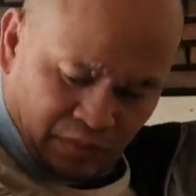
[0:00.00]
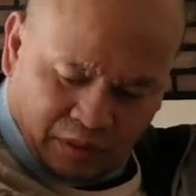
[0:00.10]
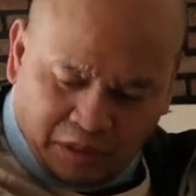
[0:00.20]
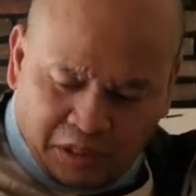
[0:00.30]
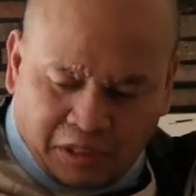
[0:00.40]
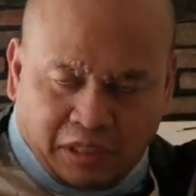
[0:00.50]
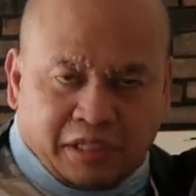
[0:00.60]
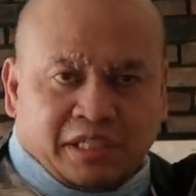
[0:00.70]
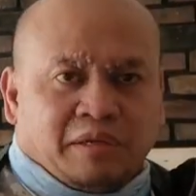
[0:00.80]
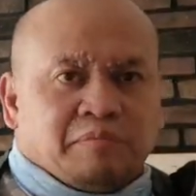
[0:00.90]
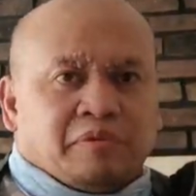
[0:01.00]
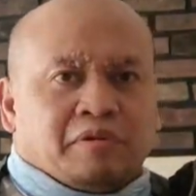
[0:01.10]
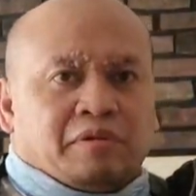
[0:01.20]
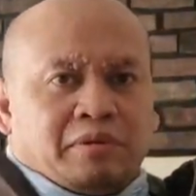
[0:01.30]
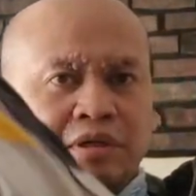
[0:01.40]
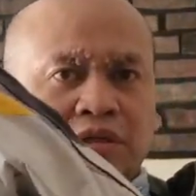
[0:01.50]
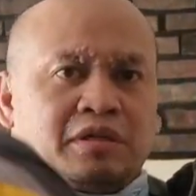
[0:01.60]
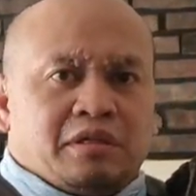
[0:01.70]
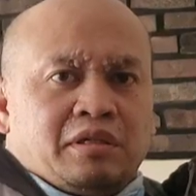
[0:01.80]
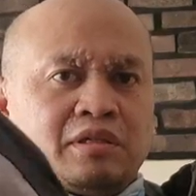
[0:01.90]
This is an example of a
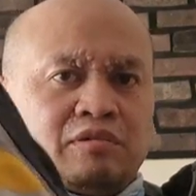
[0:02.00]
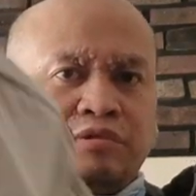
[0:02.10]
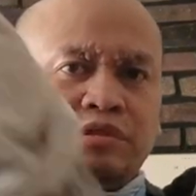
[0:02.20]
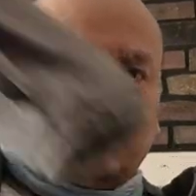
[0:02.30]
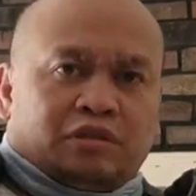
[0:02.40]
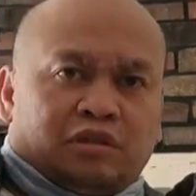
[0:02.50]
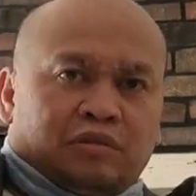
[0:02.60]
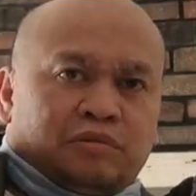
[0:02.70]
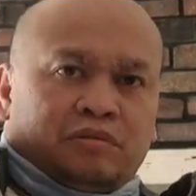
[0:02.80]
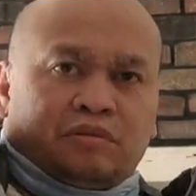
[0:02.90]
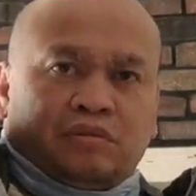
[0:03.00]
winter coat.